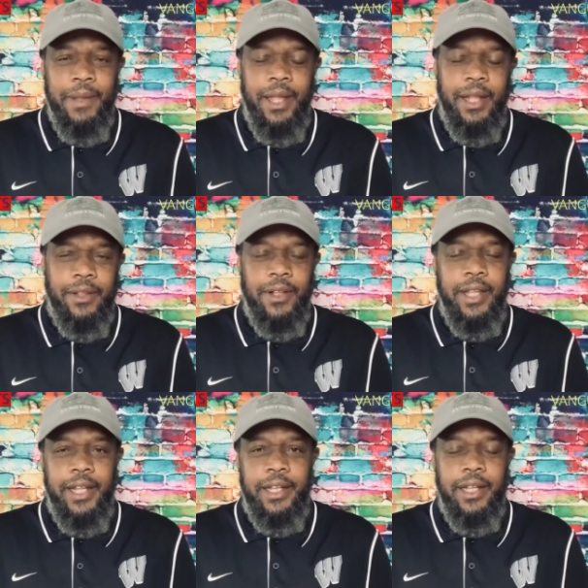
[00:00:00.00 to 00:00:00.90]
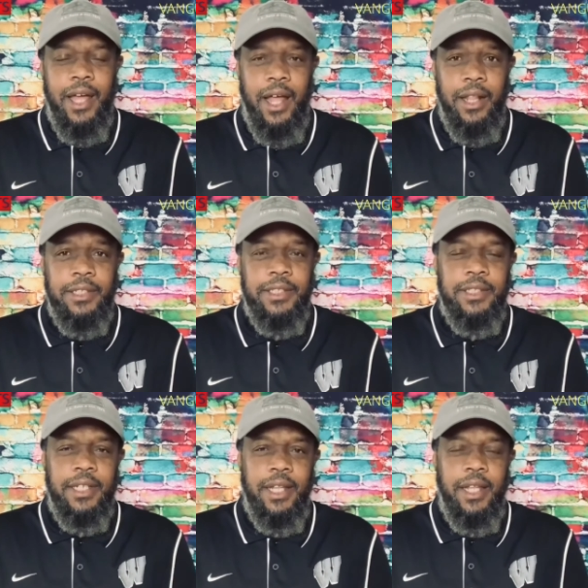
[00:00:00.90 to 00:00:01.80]
I thought Landon Collins,
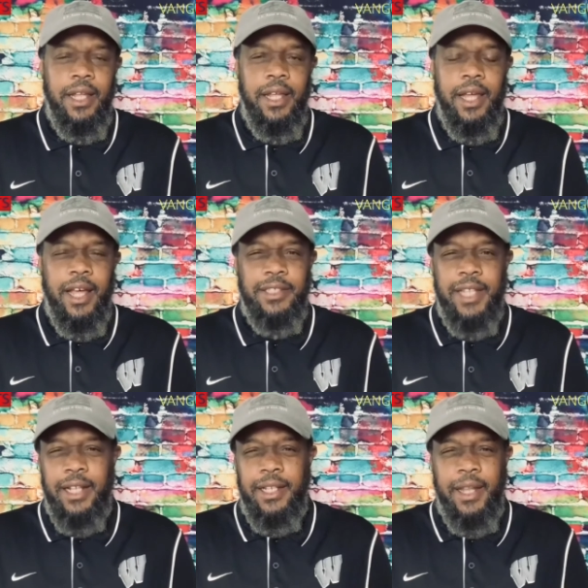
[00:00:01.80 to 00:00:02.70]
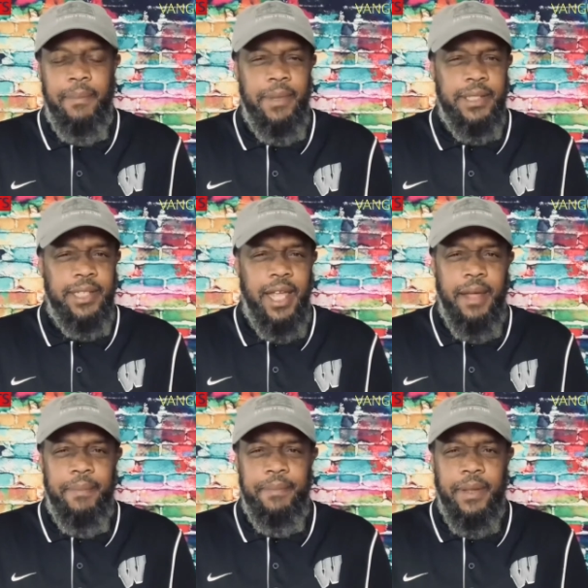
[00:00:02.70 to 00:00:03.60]
outside of that
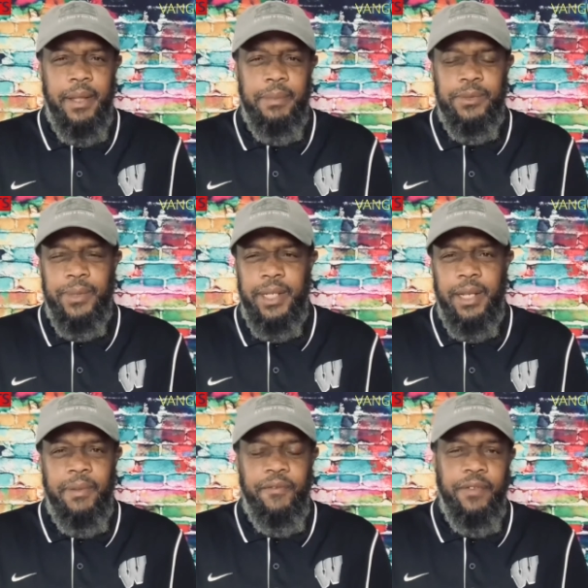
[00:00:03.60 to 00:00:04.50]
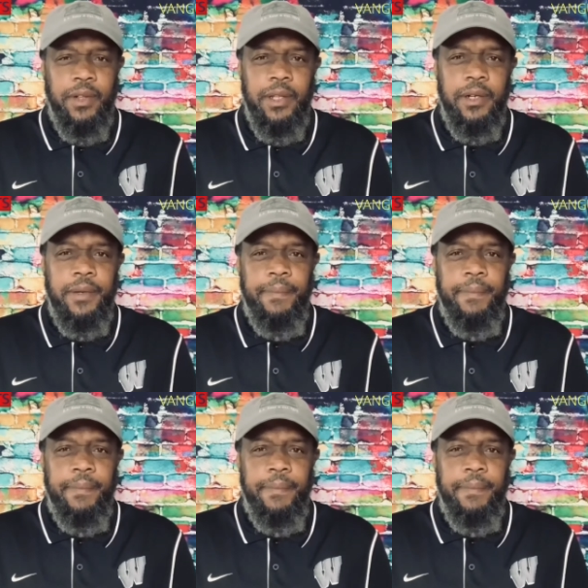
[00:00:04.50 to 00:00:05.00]
mishap uh, between him and Fuller